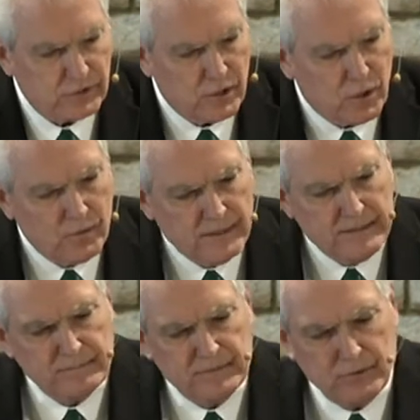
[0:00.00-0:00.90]
go
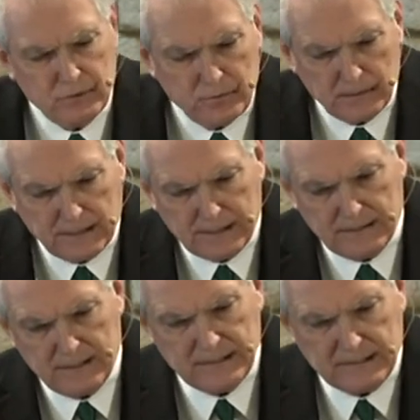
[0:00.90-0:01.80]

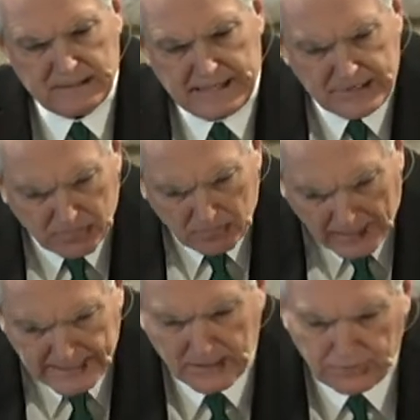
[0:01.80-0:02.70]
to take your
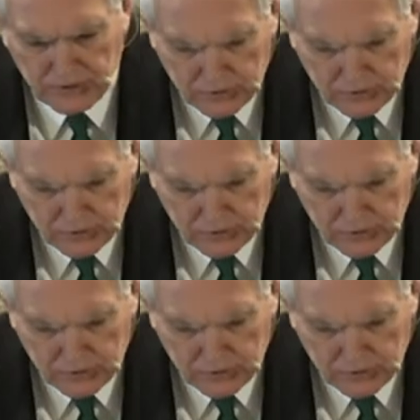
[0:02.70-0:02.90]
mind off it. You